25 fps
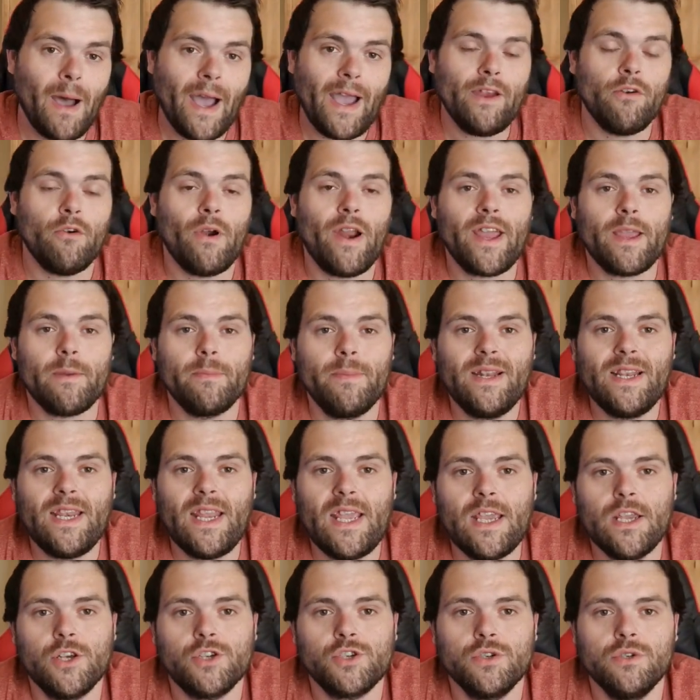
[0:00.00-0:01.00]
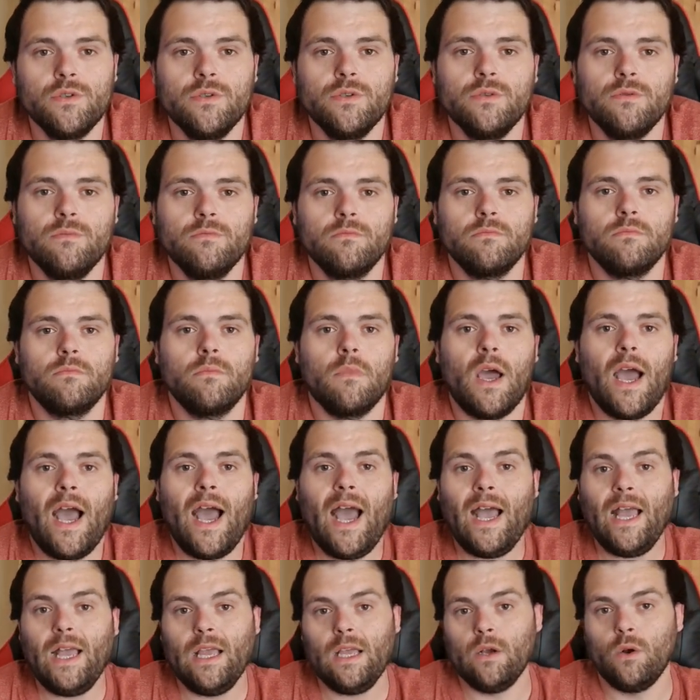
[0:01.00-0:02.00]
my loud. Recommendation,
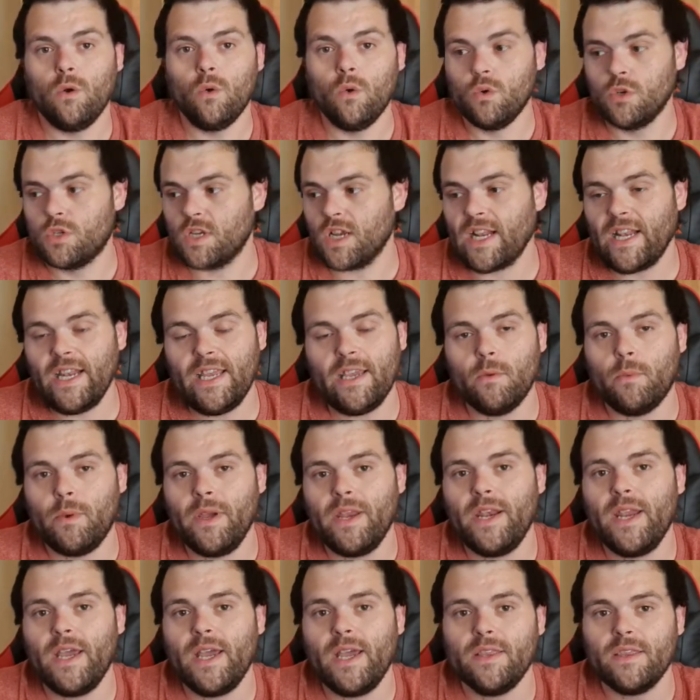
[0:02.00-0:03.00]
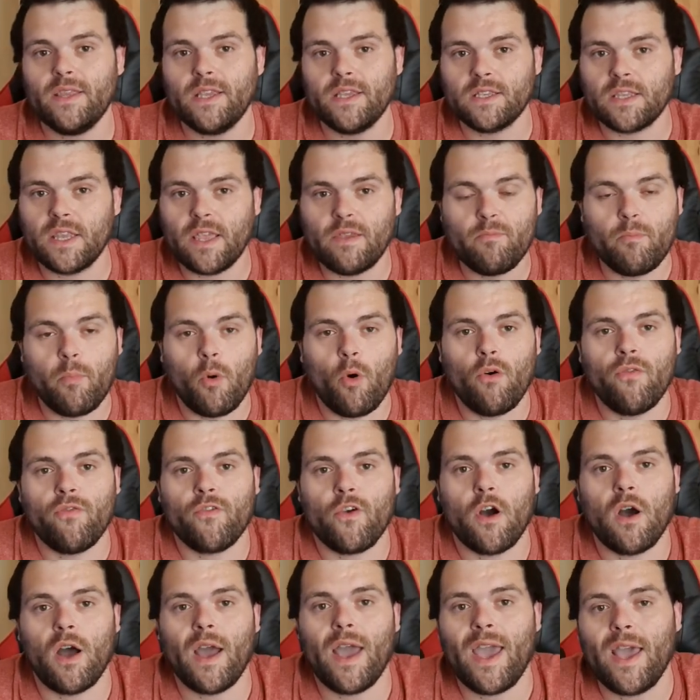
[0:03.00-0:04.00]
who's so a clear winner? They both
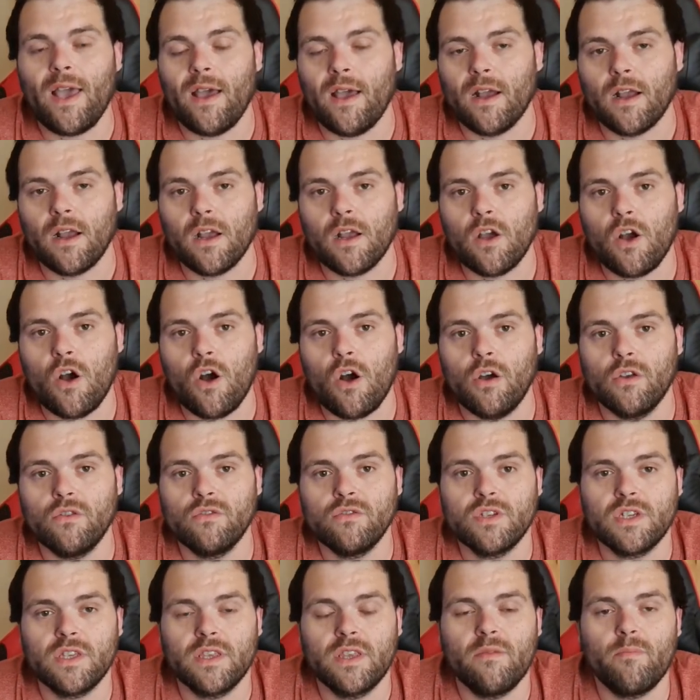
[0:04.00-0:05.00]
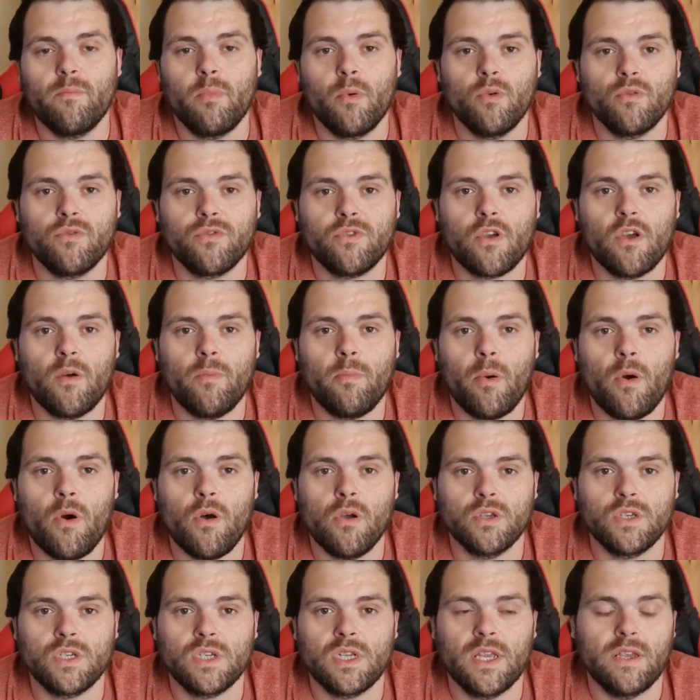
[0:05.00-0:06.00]
got cons and they both got
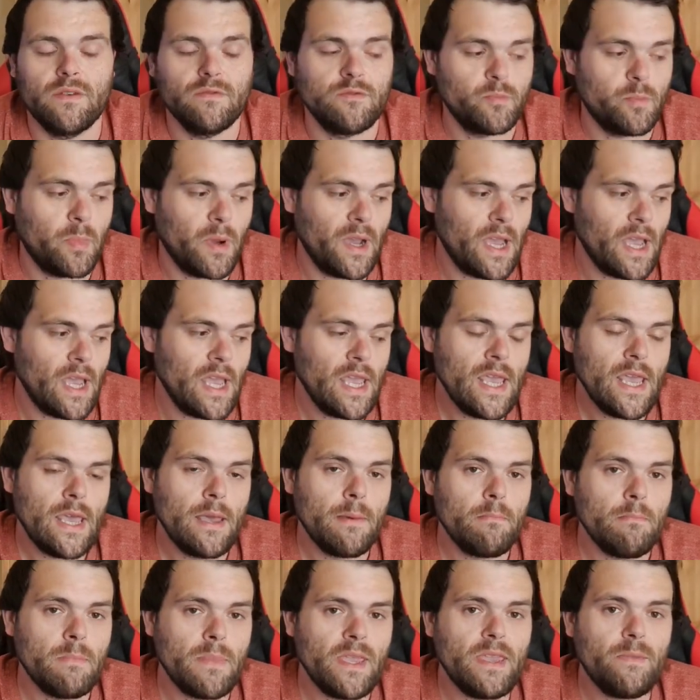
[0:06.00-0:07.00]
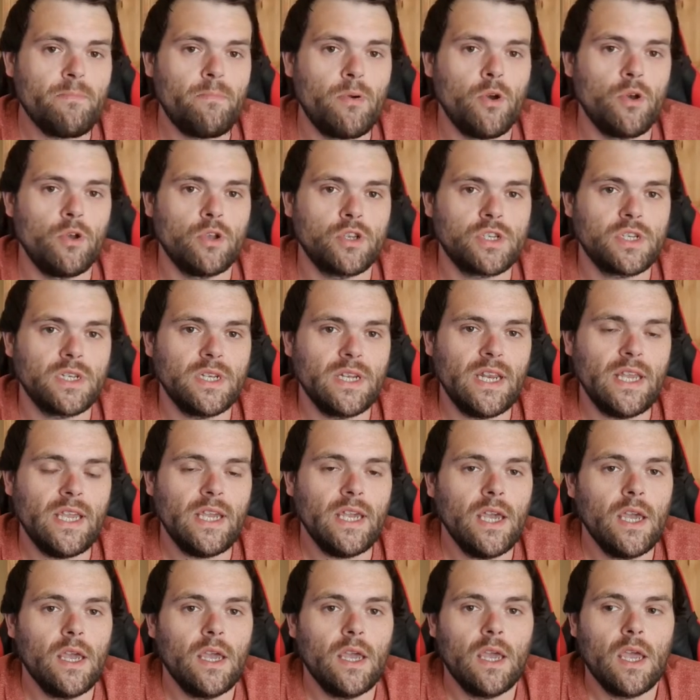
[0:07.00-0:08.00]
positives, but me
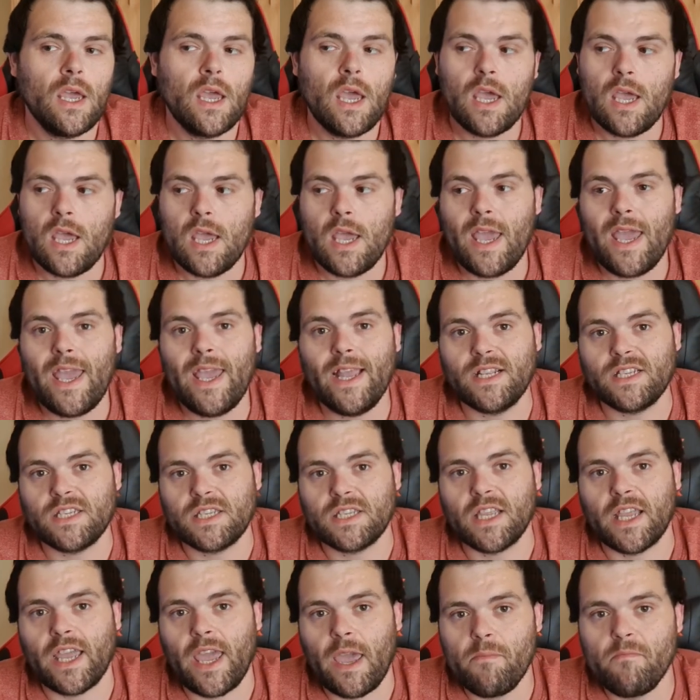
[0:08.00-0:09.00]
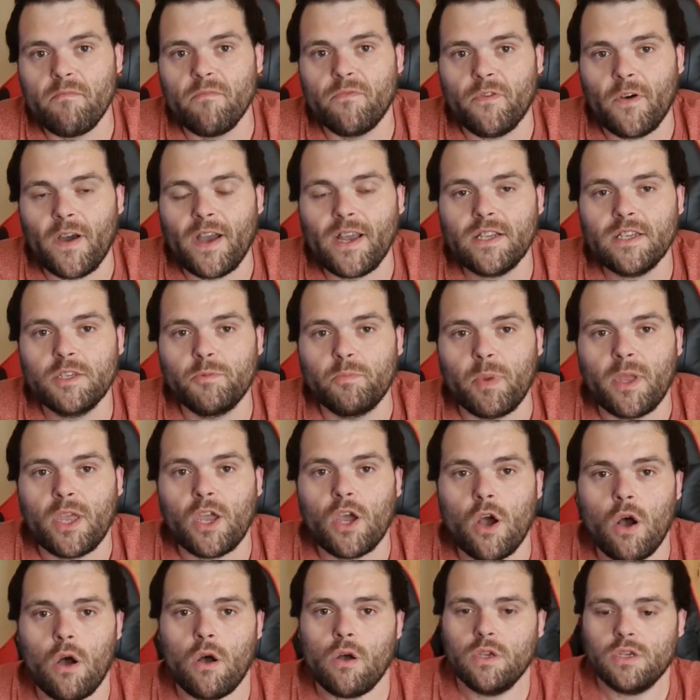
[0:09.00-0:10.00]
personally, it's the GIM fans,
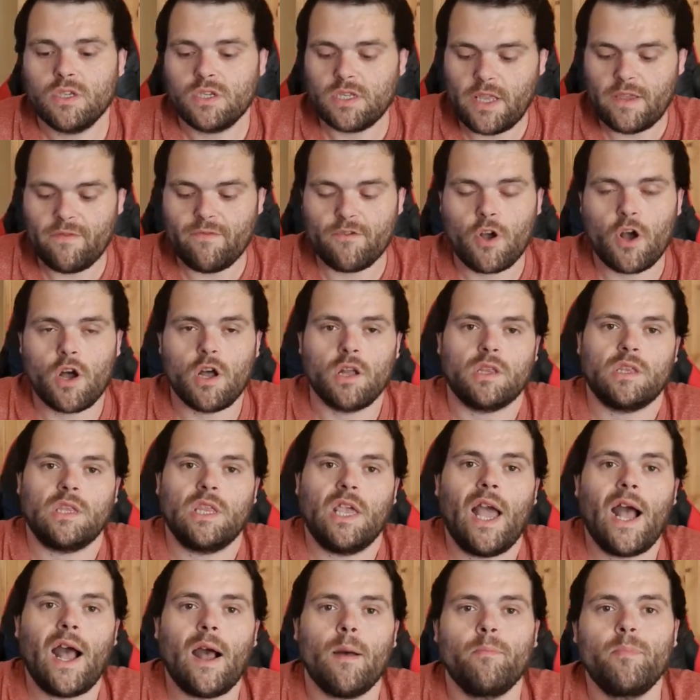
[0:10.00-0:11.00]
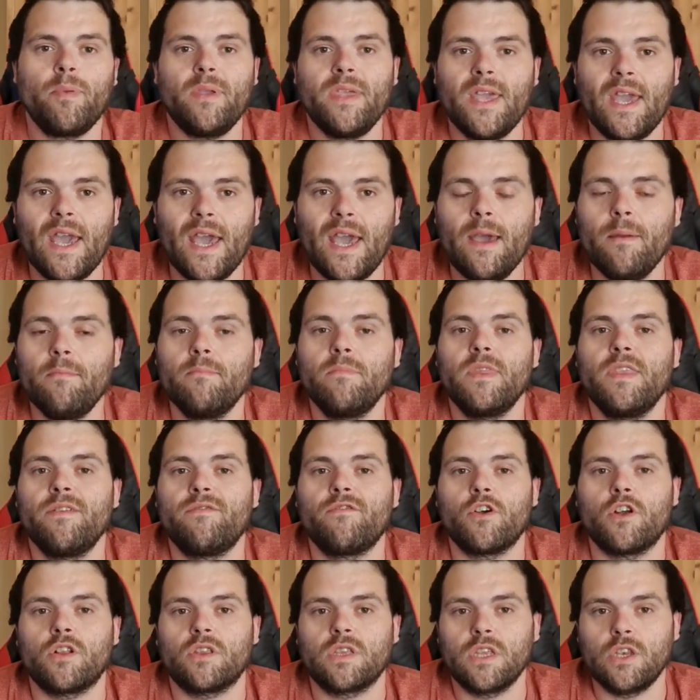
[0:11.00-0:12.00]
because they've got the RPM,
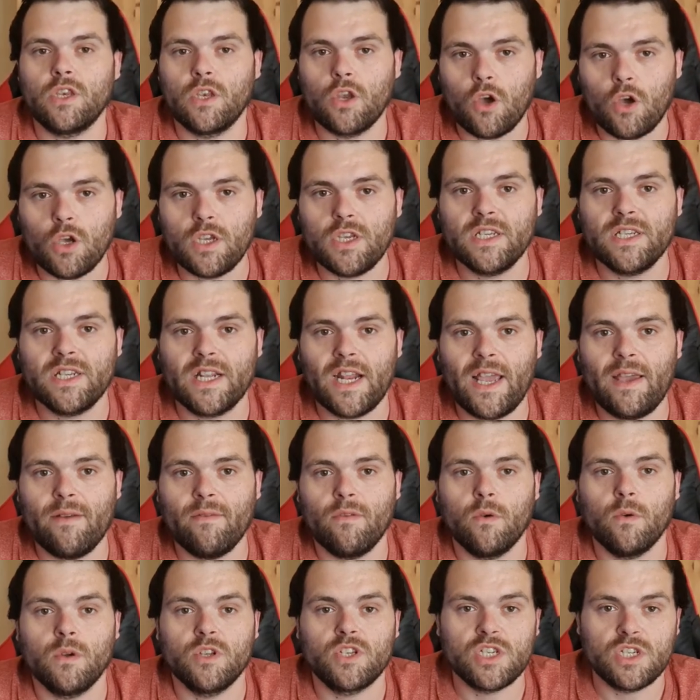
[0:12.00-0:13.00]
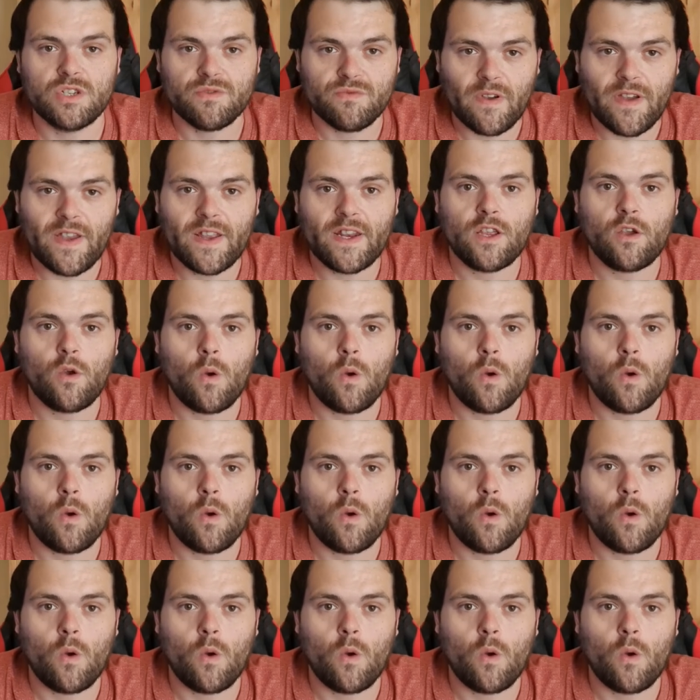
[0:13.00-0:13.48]
they've got the noise level, which is very